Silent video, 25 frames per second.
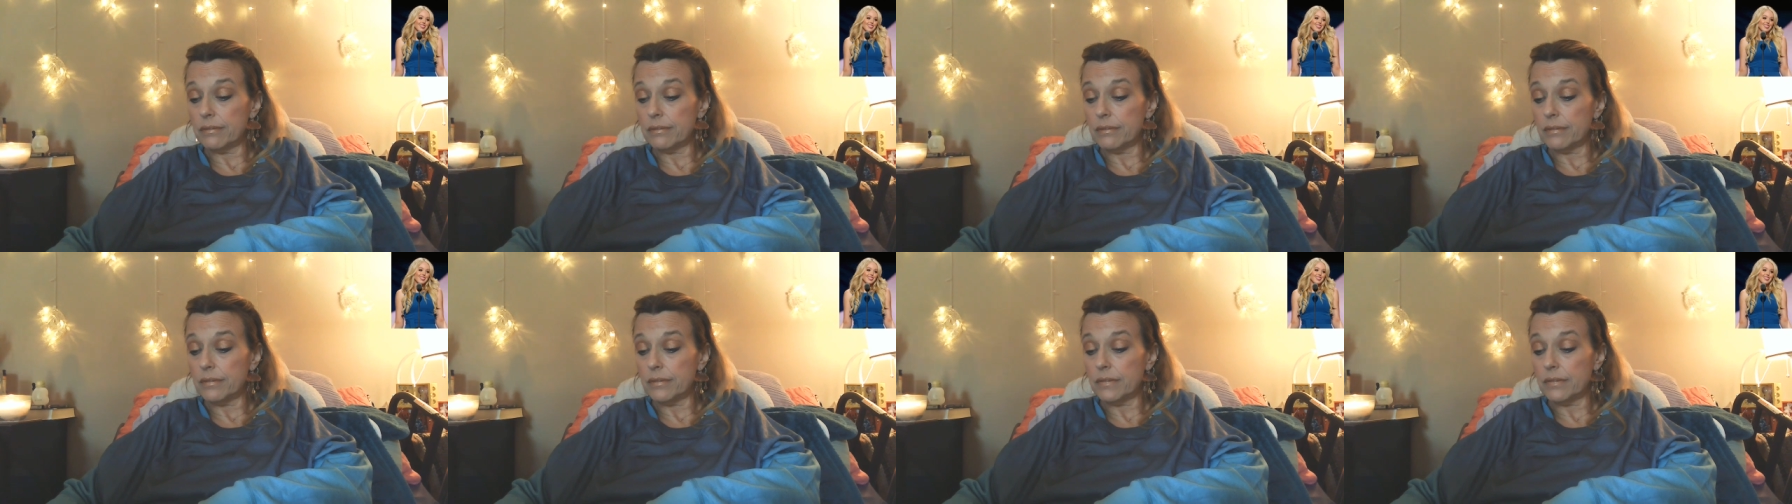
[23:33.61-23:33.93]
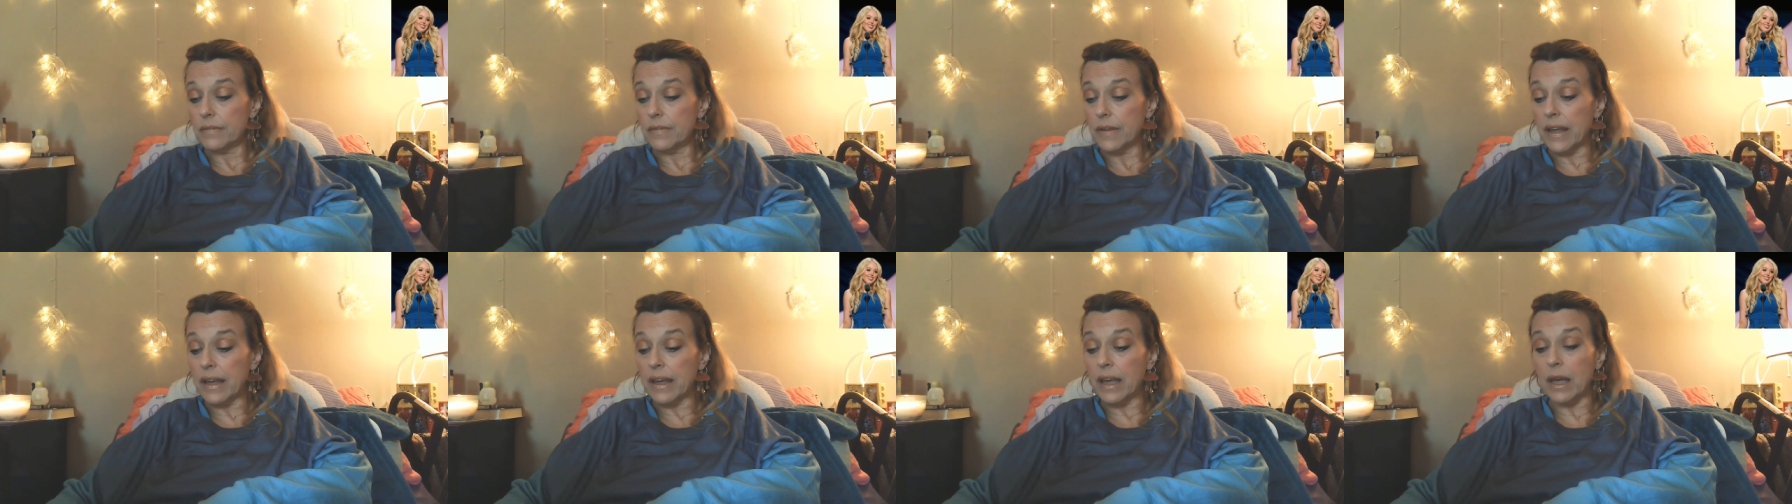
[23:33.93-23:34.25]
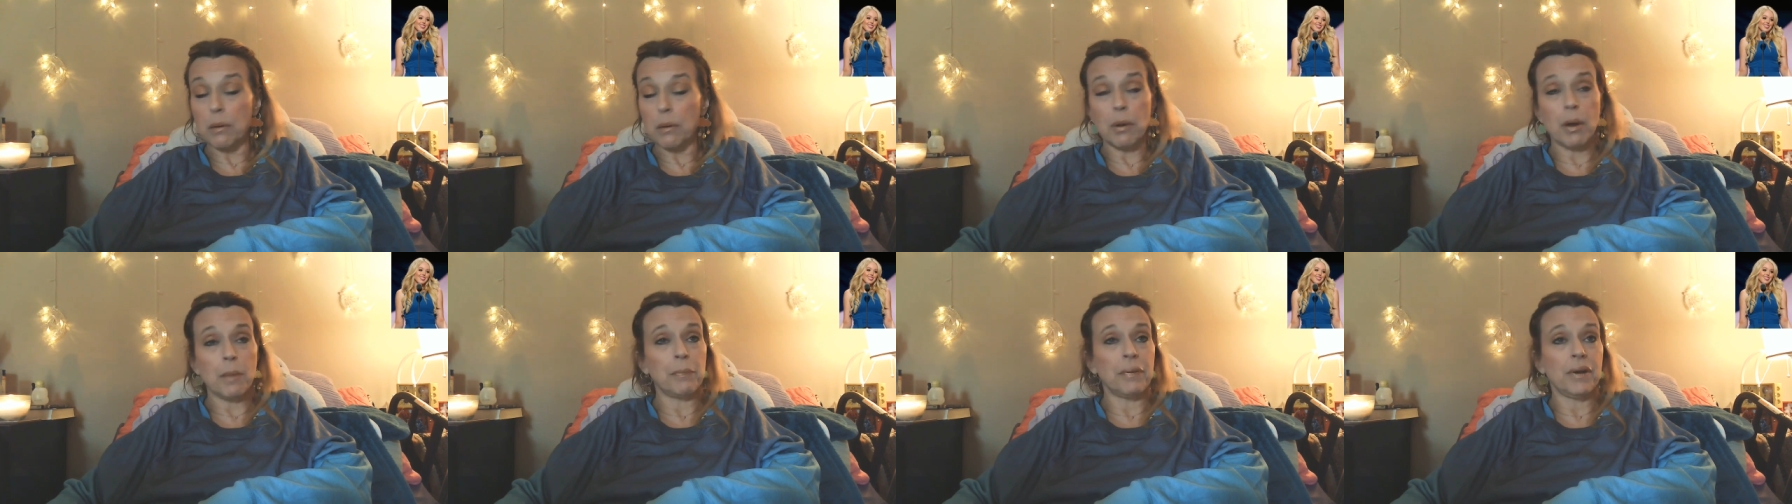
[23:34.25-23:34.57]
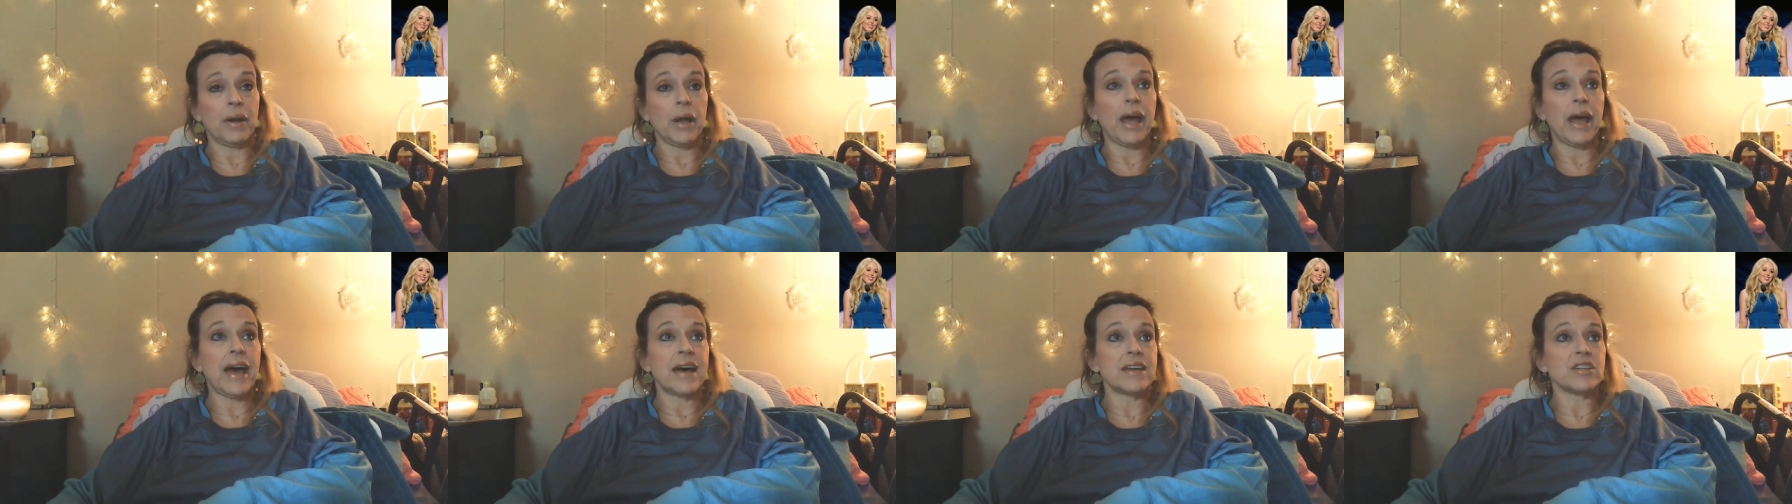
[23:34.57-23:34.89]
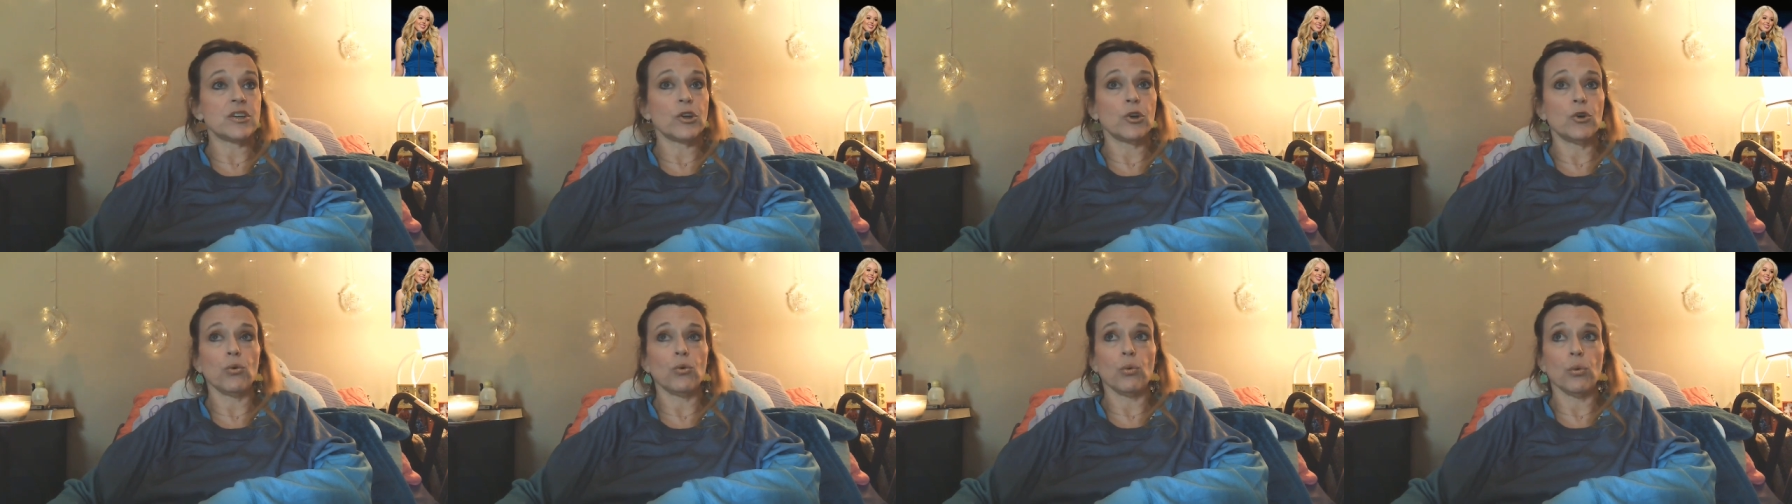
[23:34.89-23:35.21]
They come up in, as a
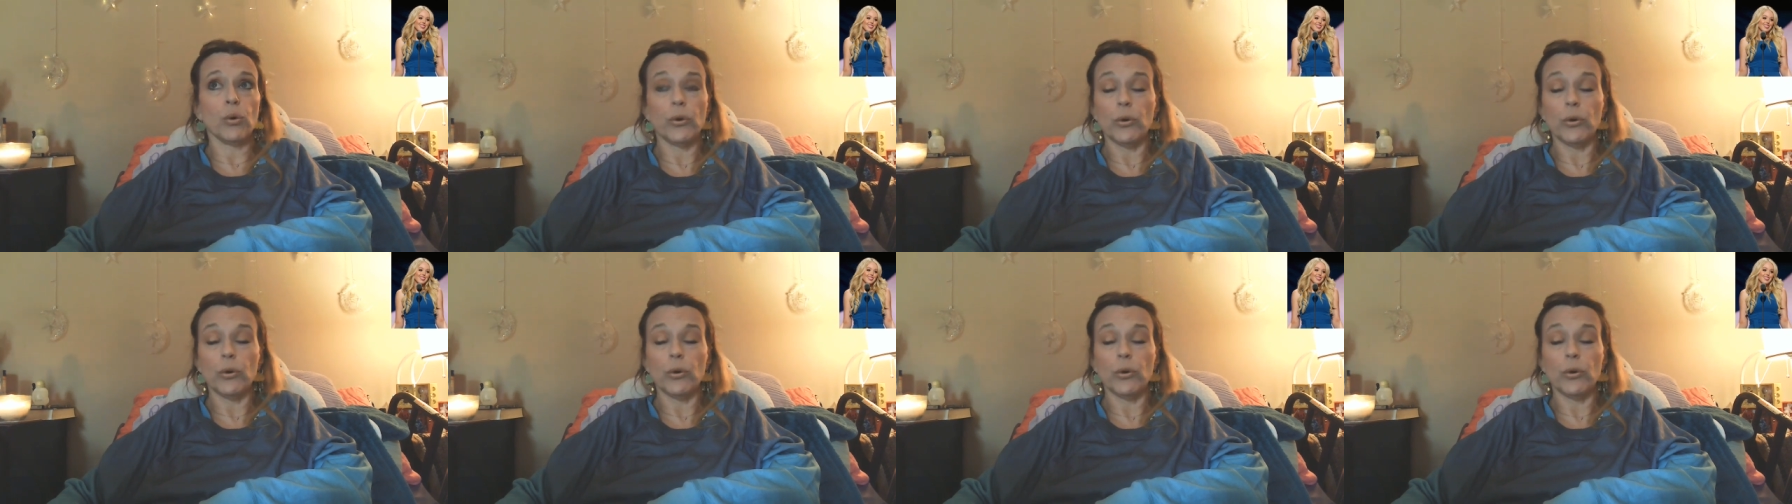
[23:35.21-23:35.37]
group,